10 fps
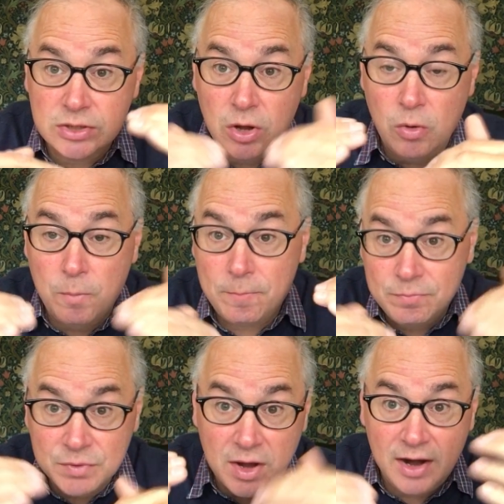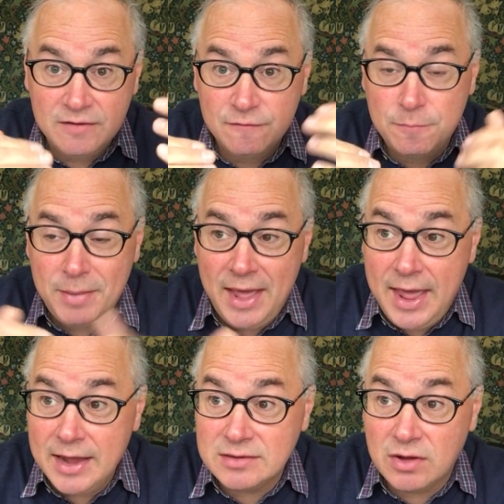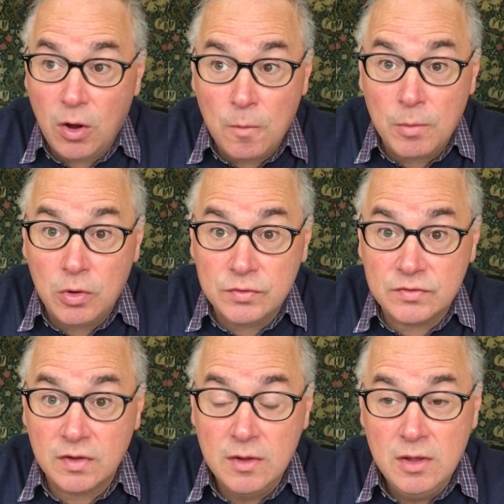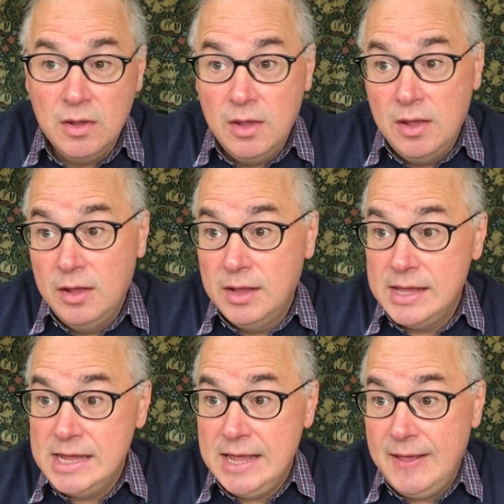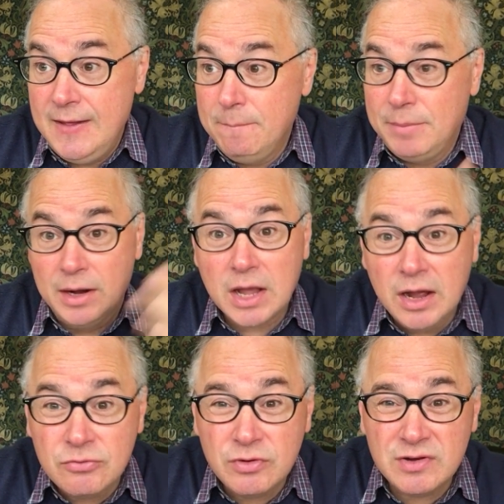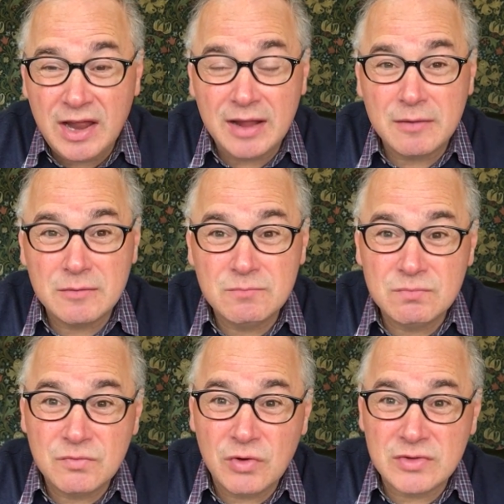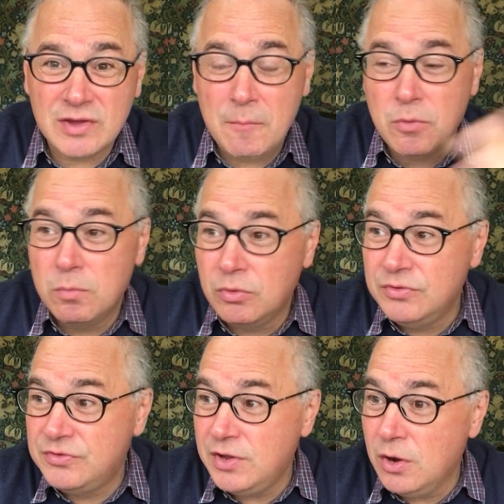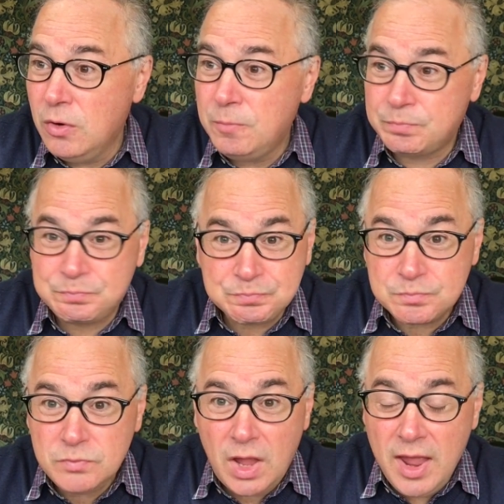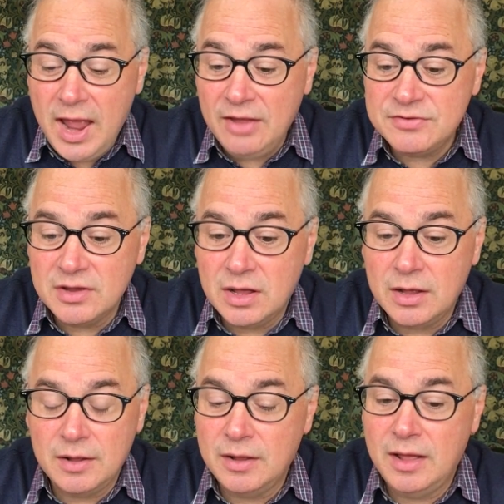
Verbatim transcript: you know, kind of pegged almost. But countries like, for example, Brazil has a